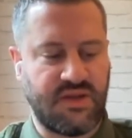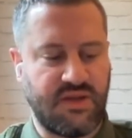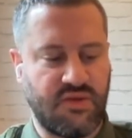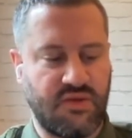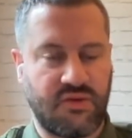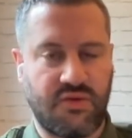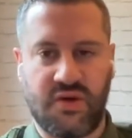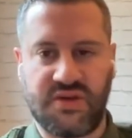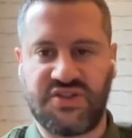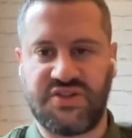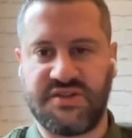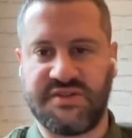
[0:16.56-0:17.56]
putting your
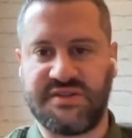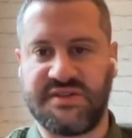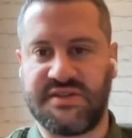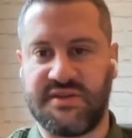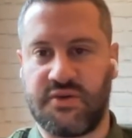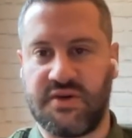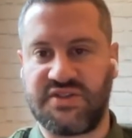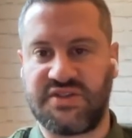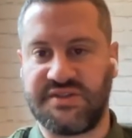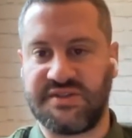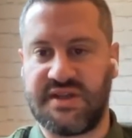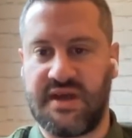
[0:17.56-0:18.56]
questions into the
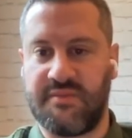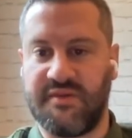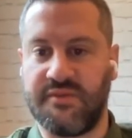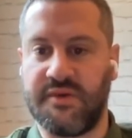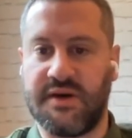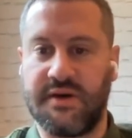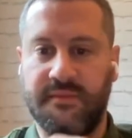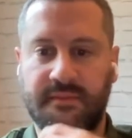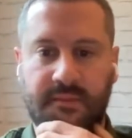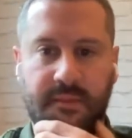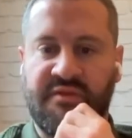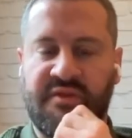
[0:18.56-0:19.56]
questions tab as well.
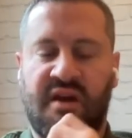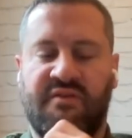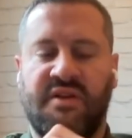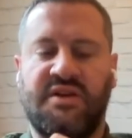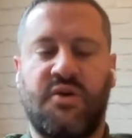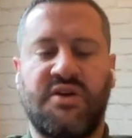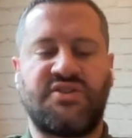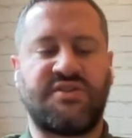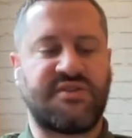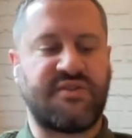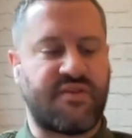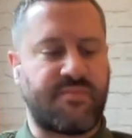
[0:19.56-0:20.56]
If you have any
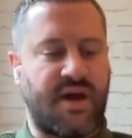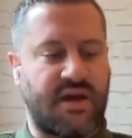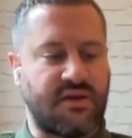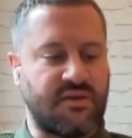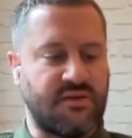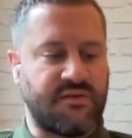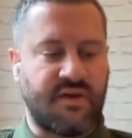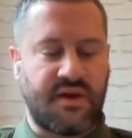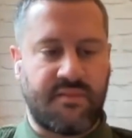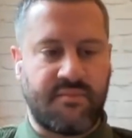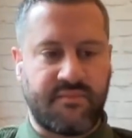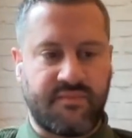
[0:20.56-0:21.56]
questions off the back of
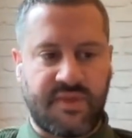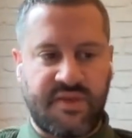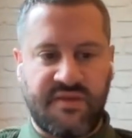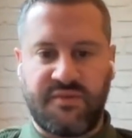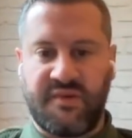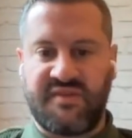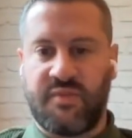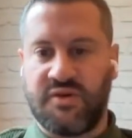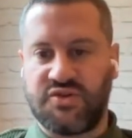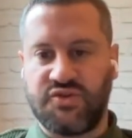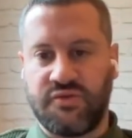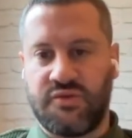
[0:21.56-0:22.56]
this week's
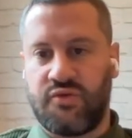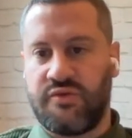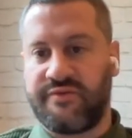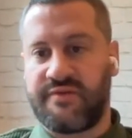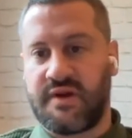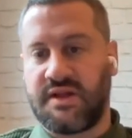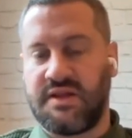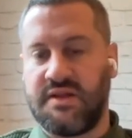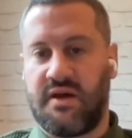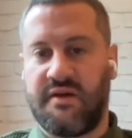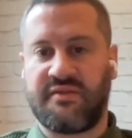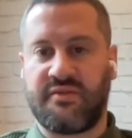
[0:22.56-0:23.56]
module or, frankly,
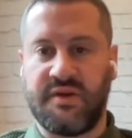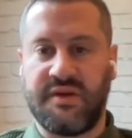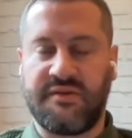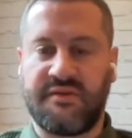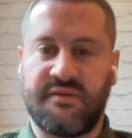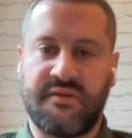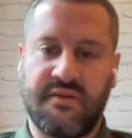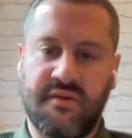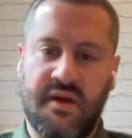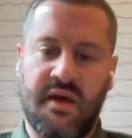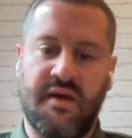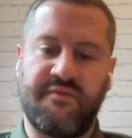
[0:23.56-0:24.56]
last week's
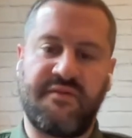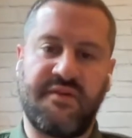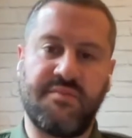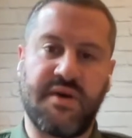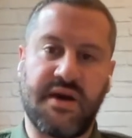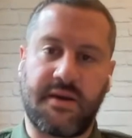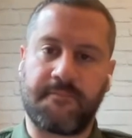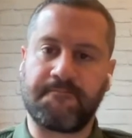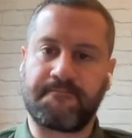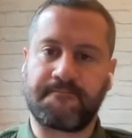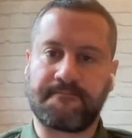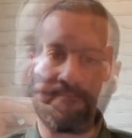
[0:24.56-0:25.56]
feedback.
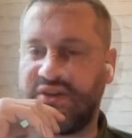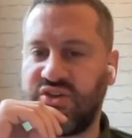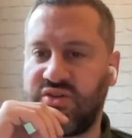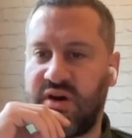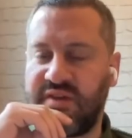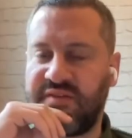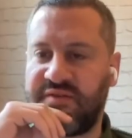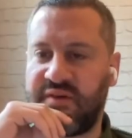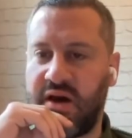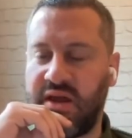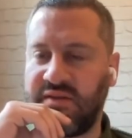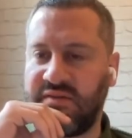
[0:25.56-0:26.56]
How did you guys
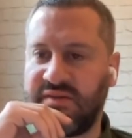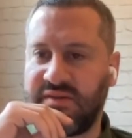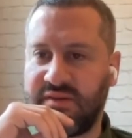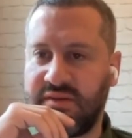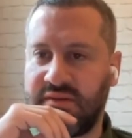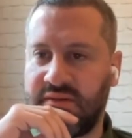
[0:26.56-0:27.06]
find